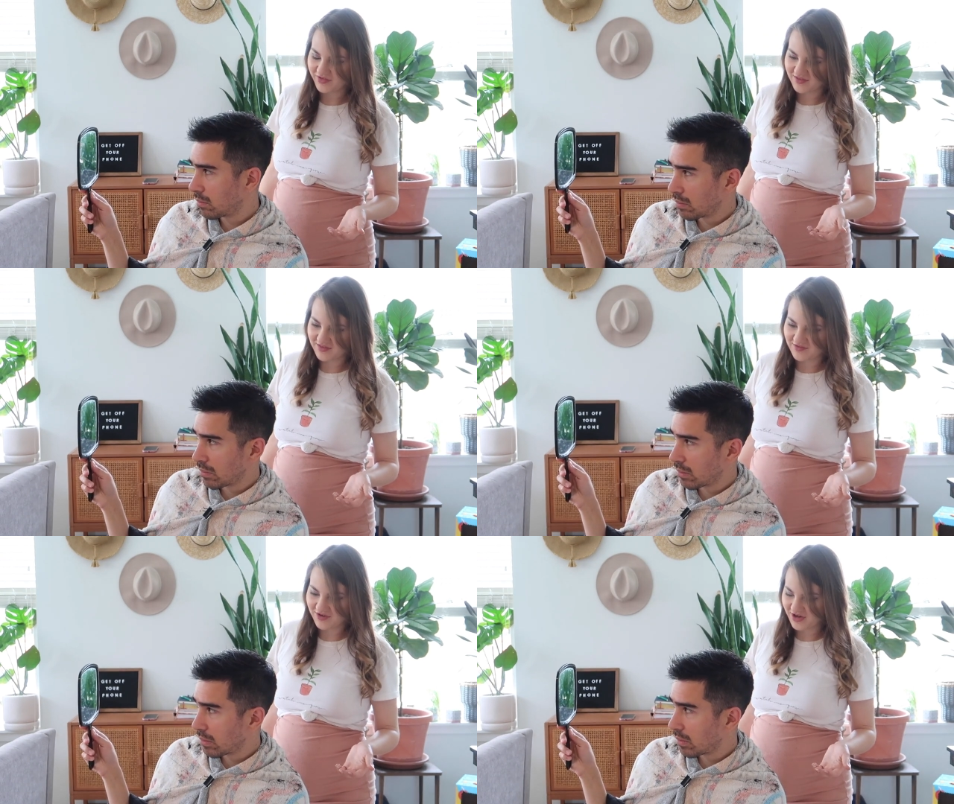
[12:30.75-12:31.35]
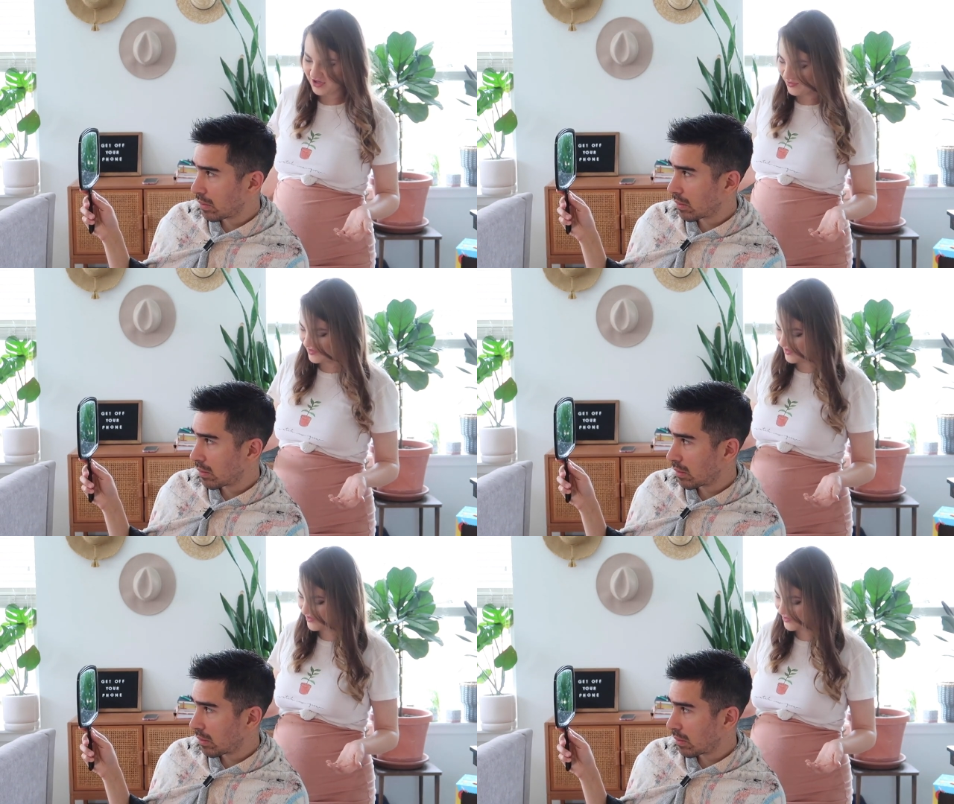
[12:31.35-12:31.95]
Speaker 1: obviously very new
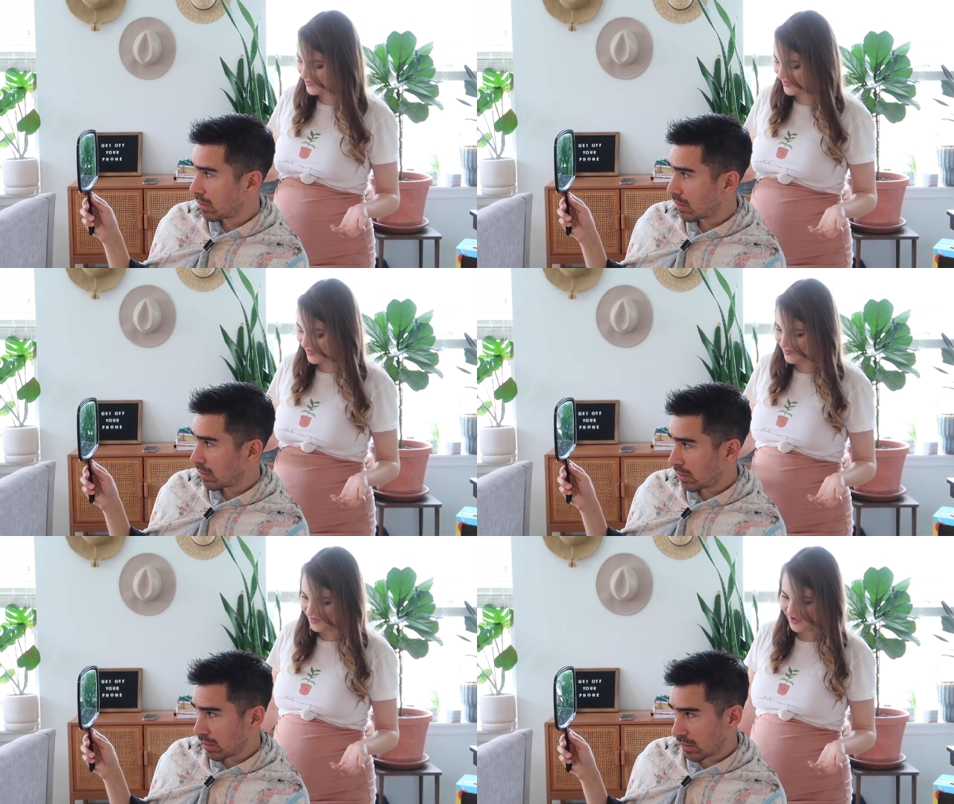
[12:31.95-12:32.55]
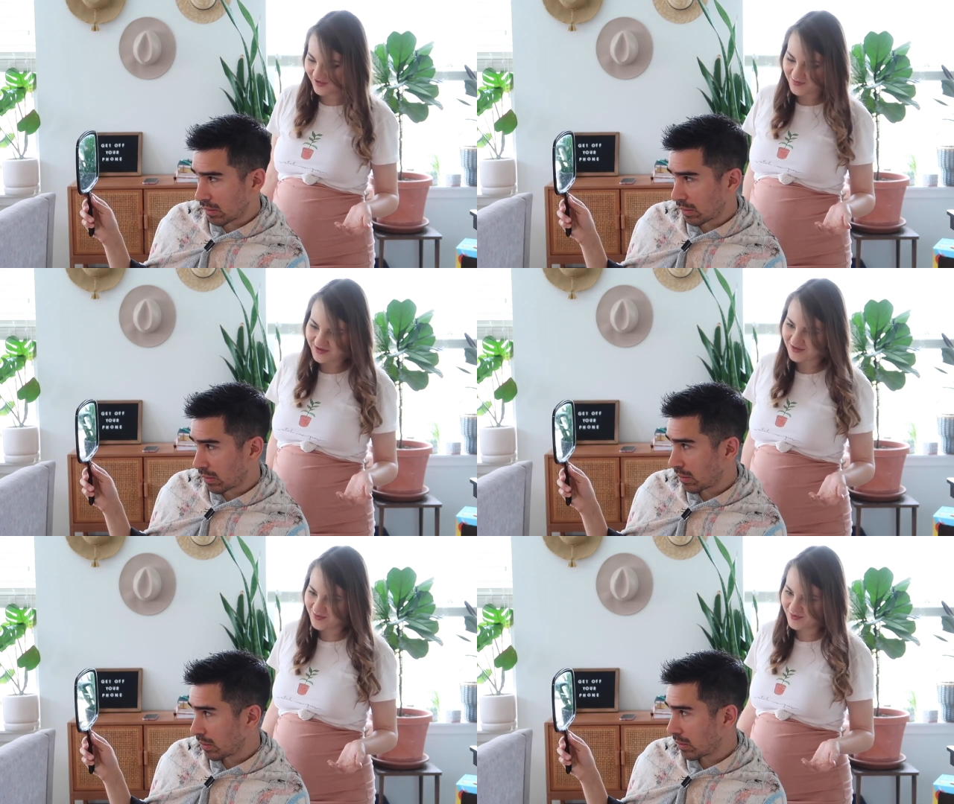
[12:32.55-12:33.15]
at this, so it's not something I
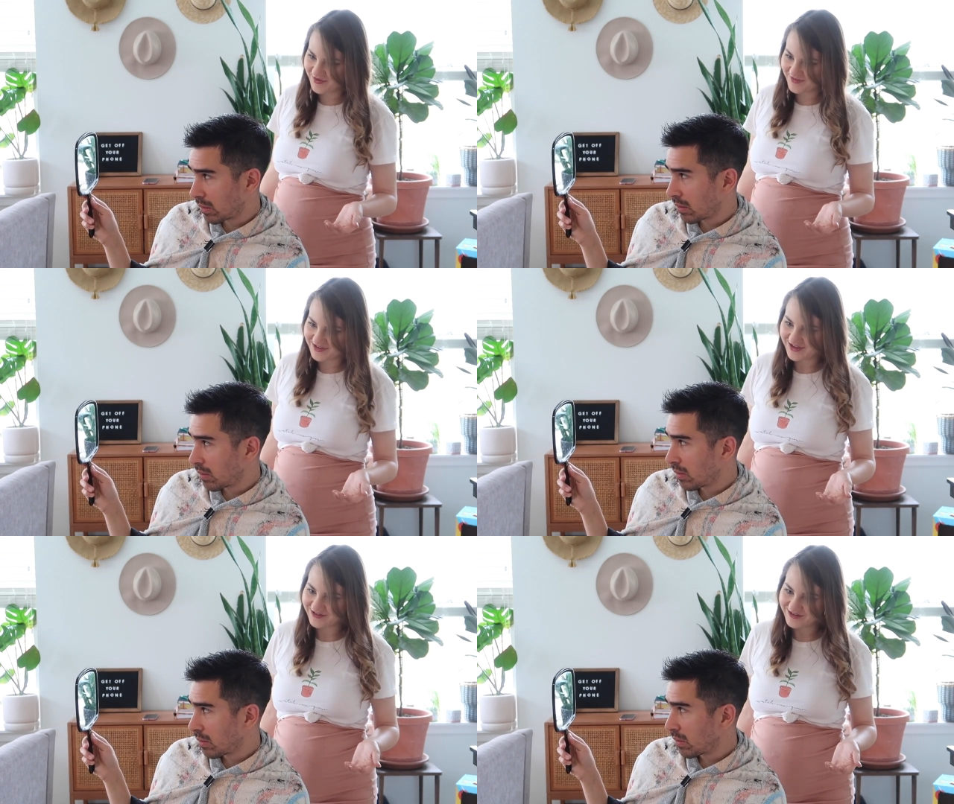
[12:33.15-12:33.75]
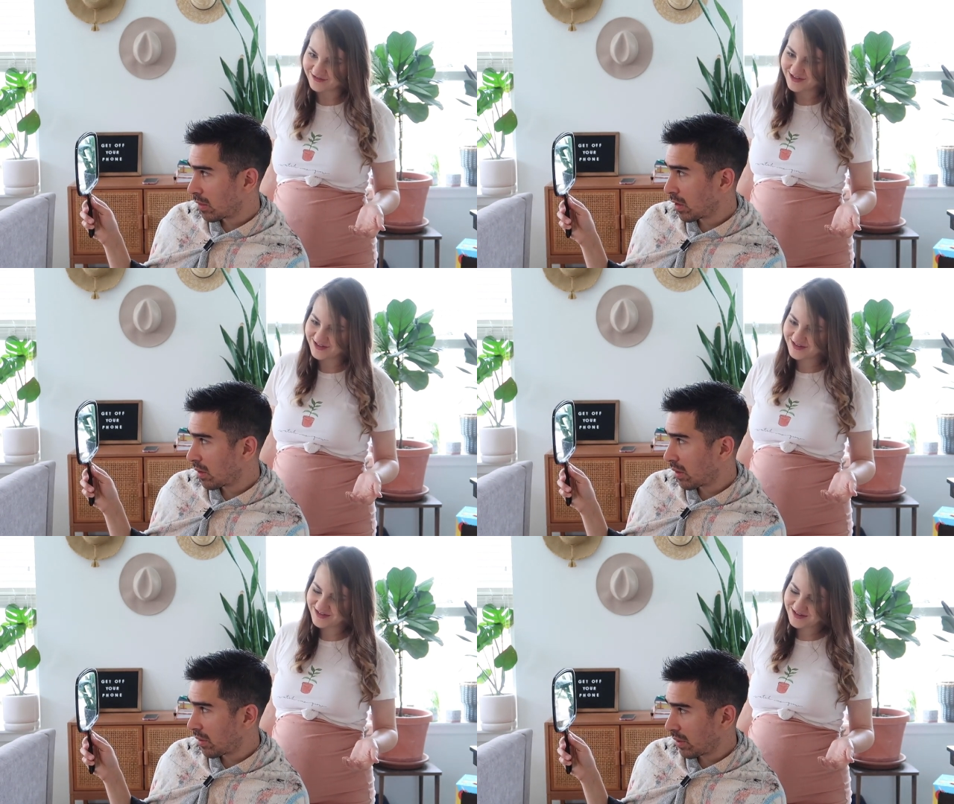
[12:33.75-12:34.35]
expect to be perfect at right
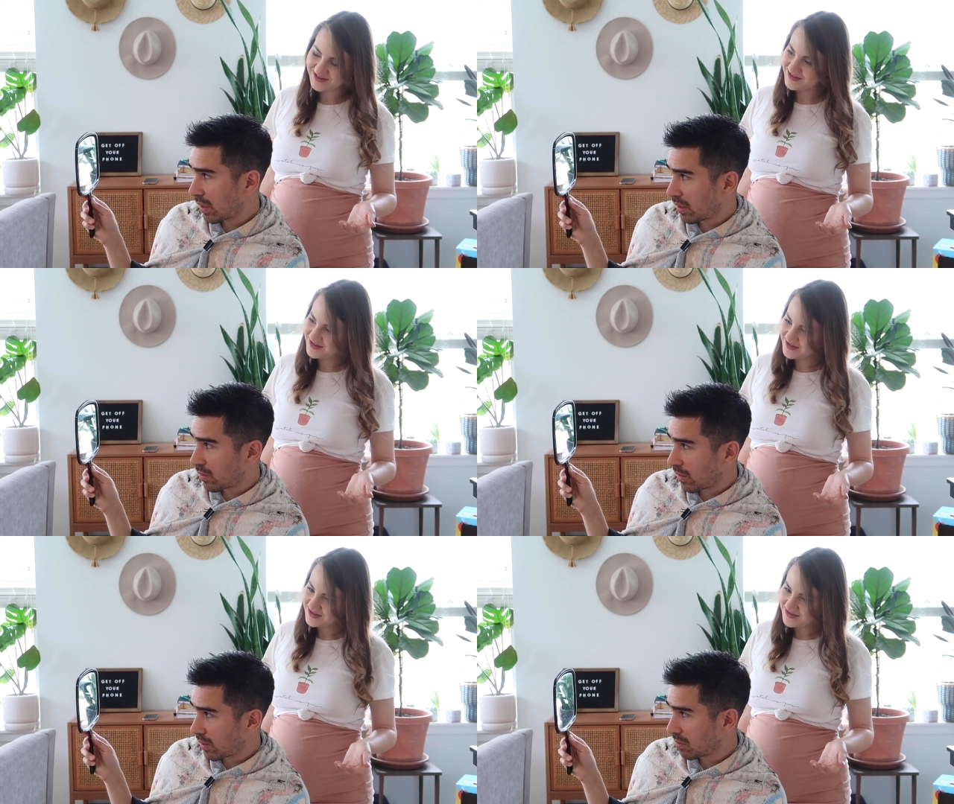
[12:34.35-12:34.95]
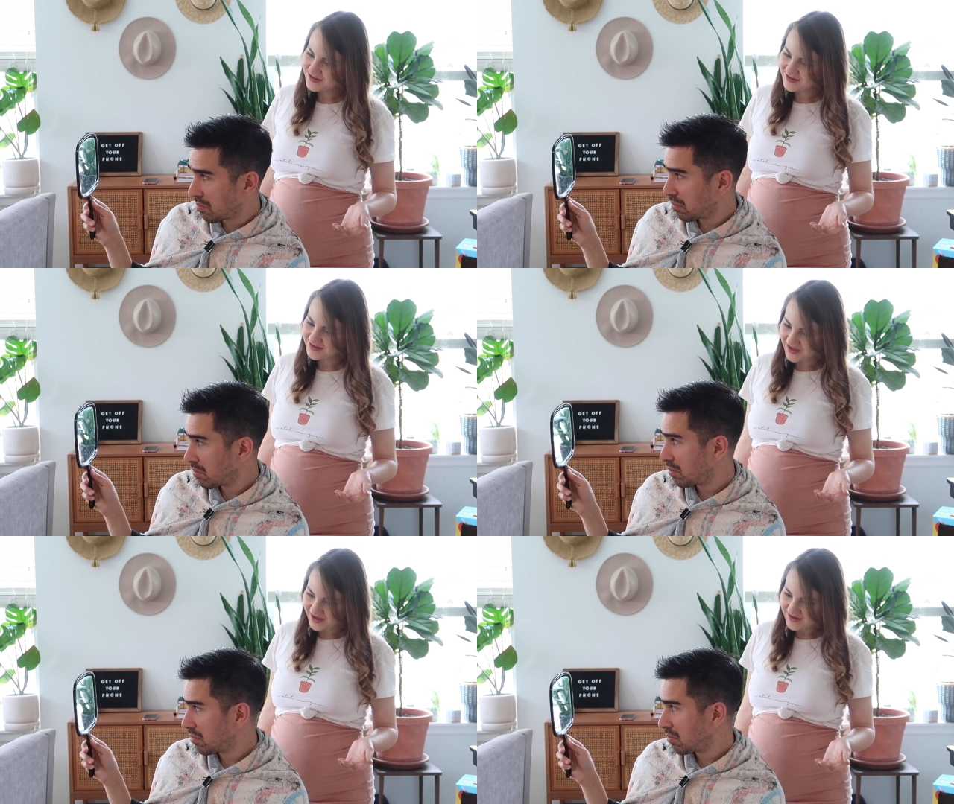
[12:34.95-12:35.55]
Speaker 2: away. No, I feel like it's fine.
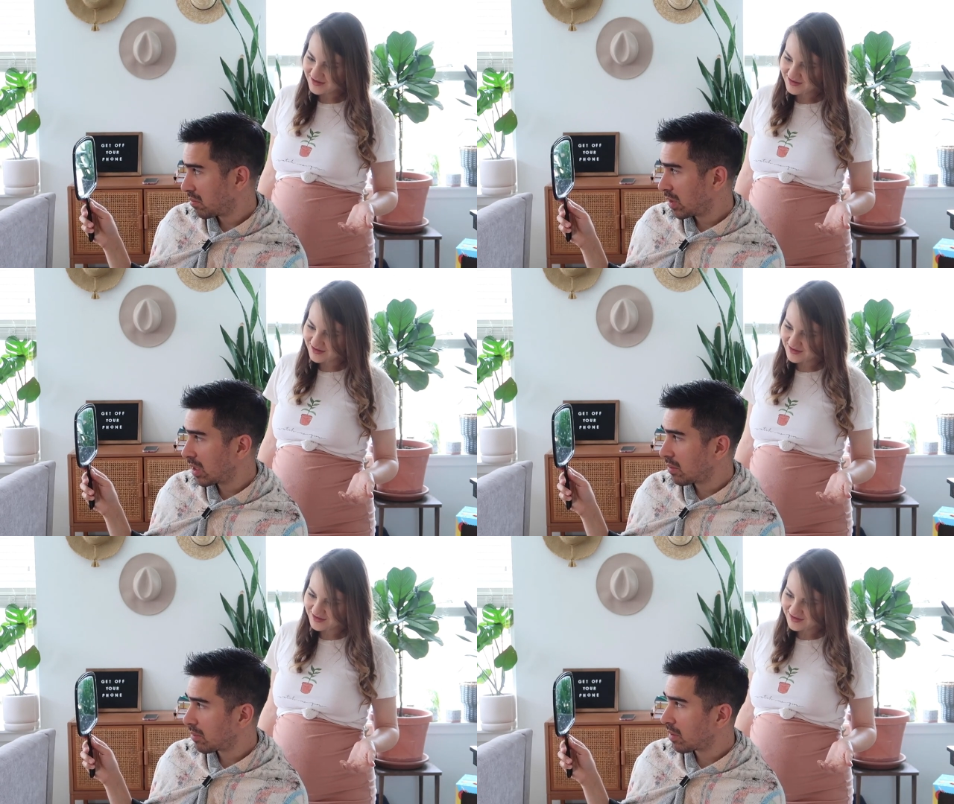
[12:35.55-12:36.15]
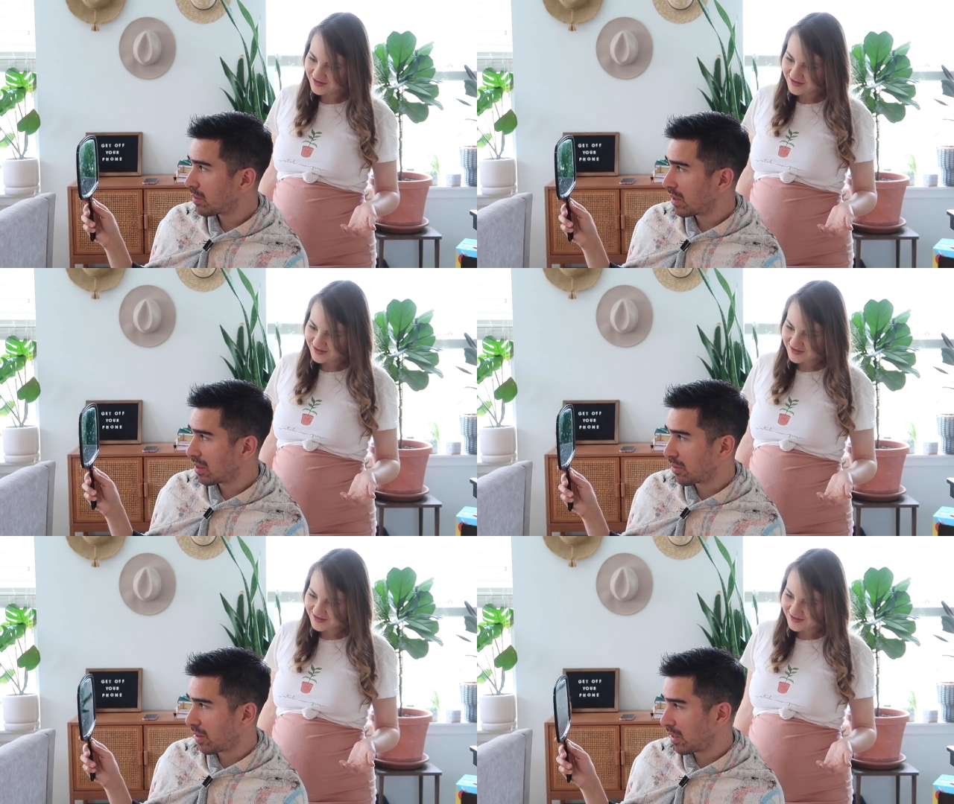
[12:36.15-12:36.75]
Speaker 1: Yeah?
Speaker 2: Yeah,
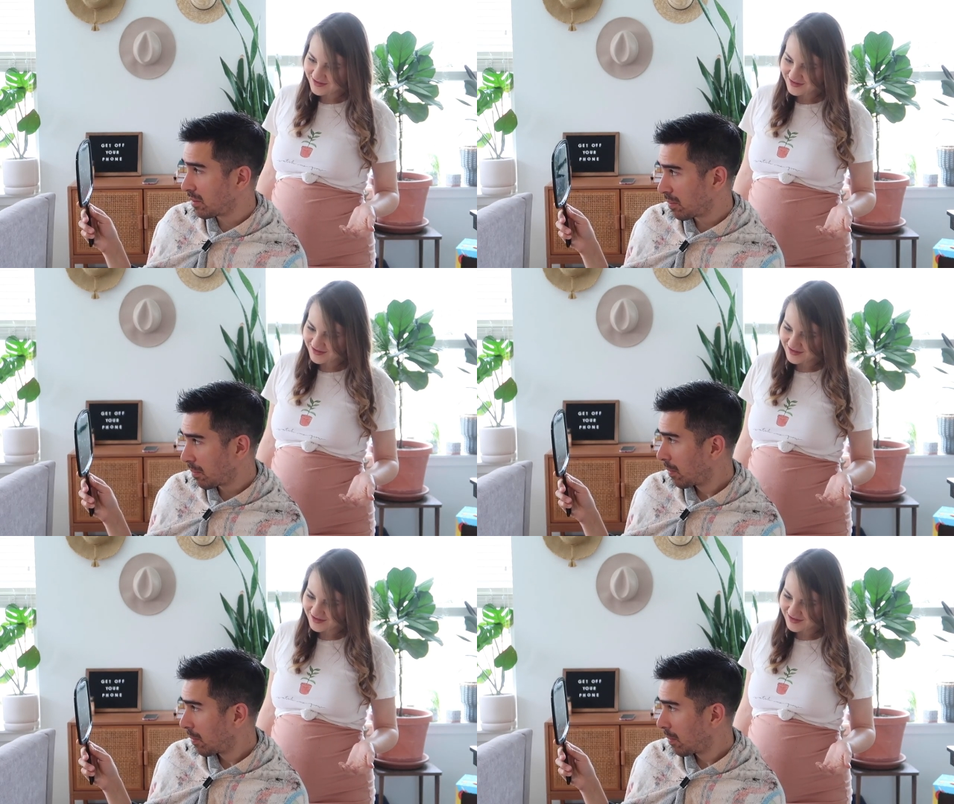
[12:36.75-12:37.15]
it's a fade.